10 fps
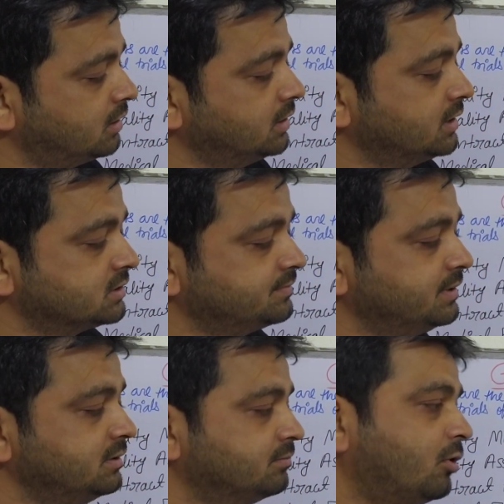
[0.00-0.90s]
it is
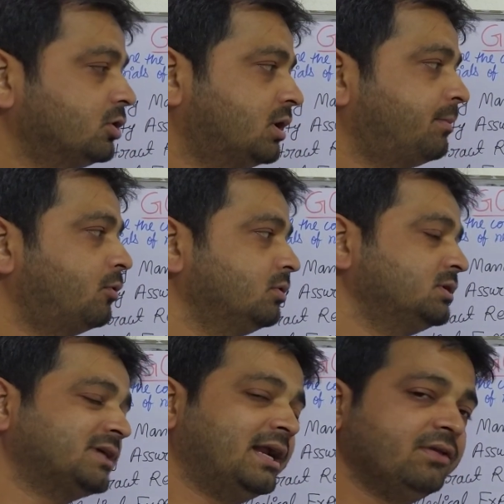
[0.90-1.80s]
being bothered about the
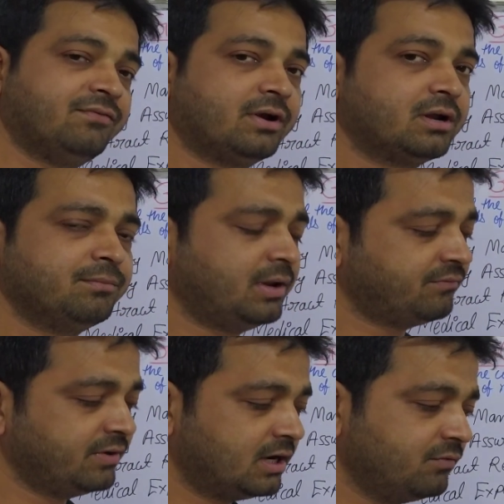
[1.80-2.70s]
side effect.
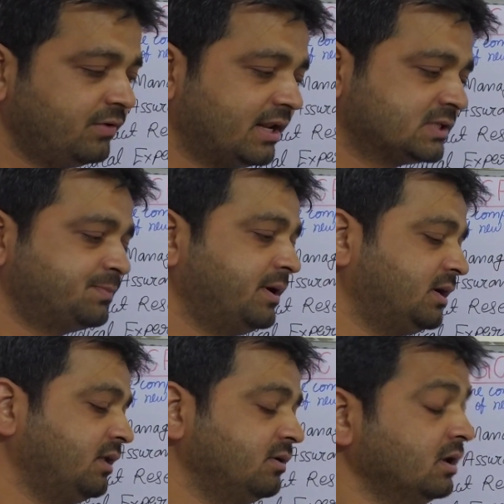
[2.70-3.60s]
Definitely we are
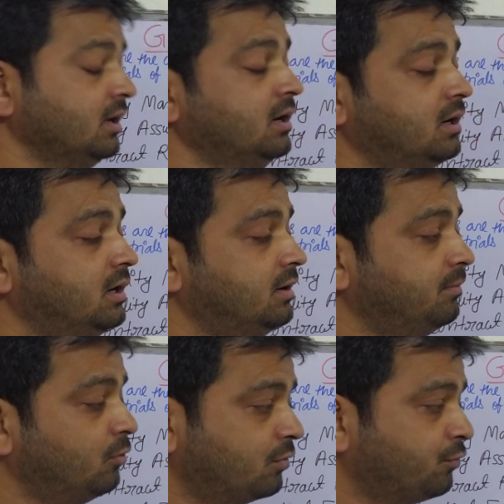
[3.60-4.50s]
expecting
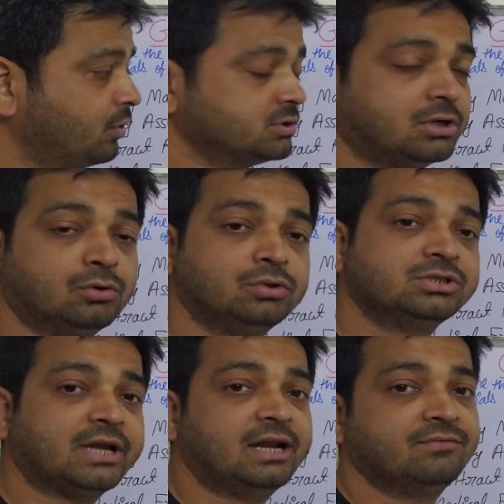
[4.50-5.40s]
more focus on to the
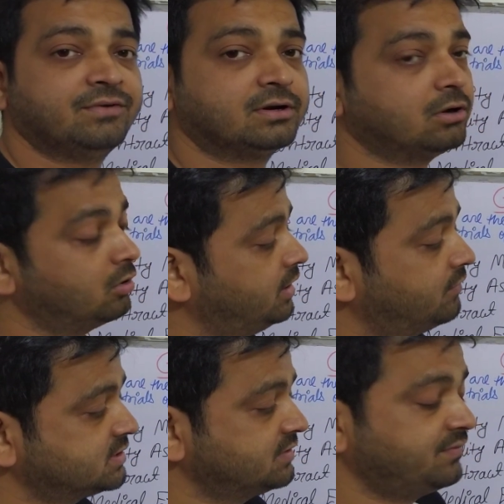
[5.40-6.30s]
side effect or
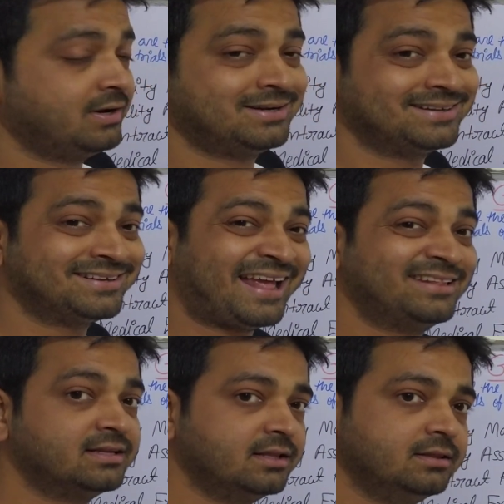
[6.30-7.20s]
adverse effect
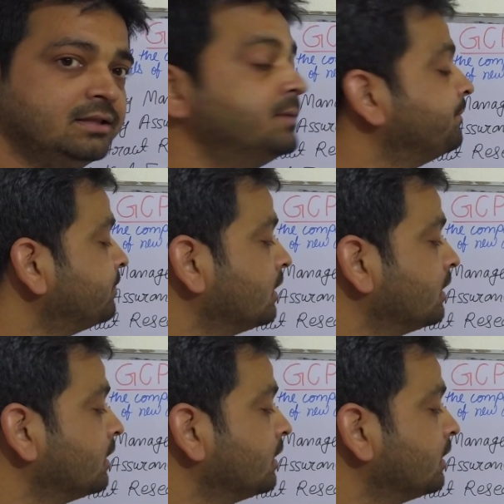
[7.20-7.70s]
rather than the